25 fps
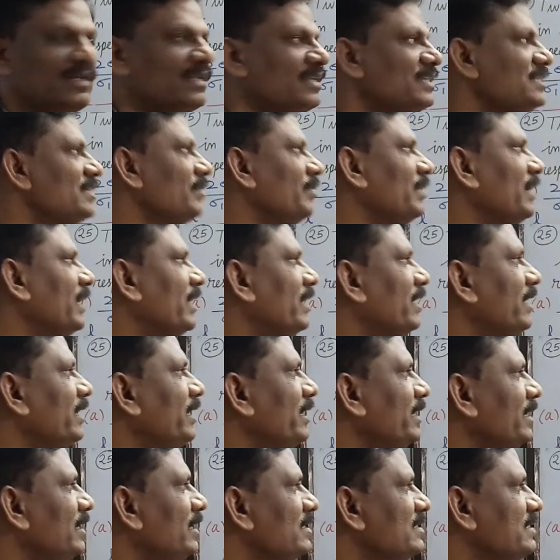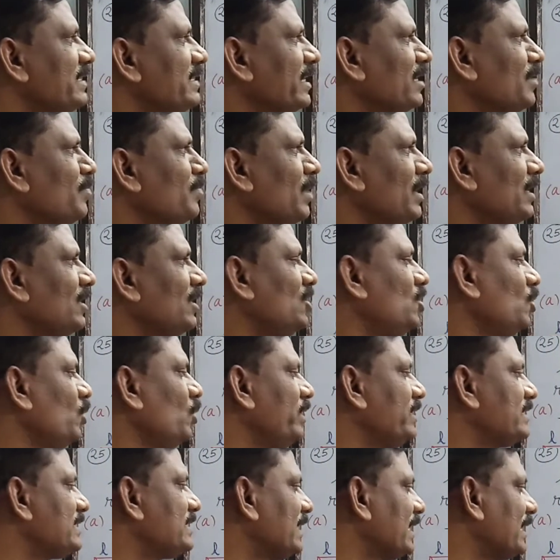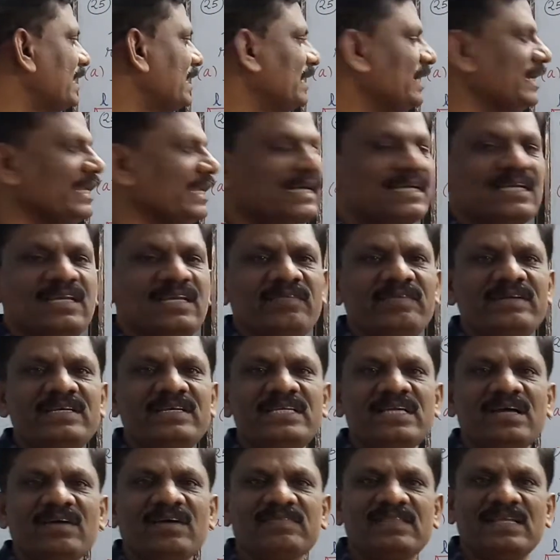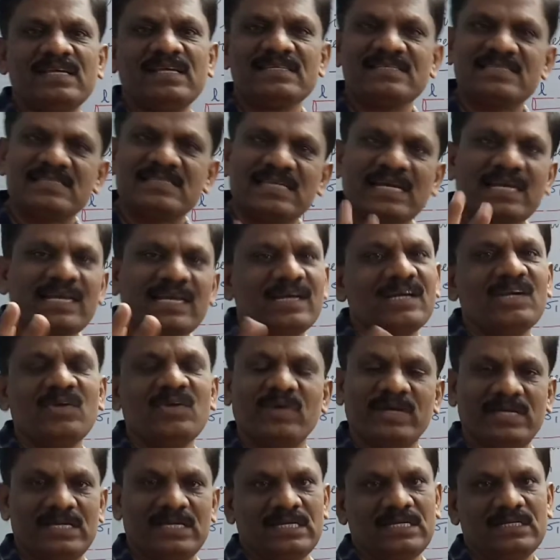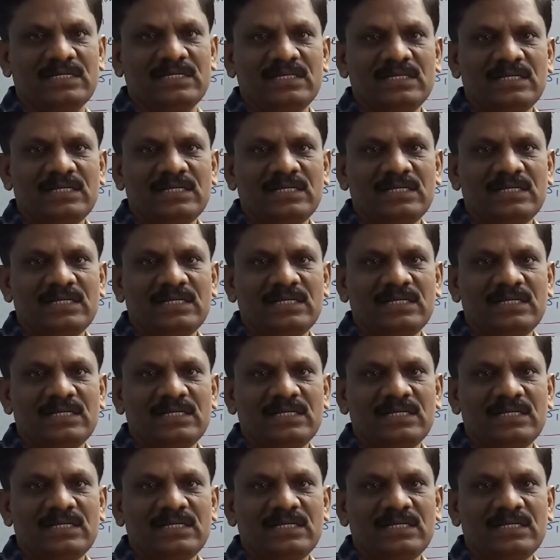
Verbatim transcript: Similarly, sigma two is the conductivity of the second wire.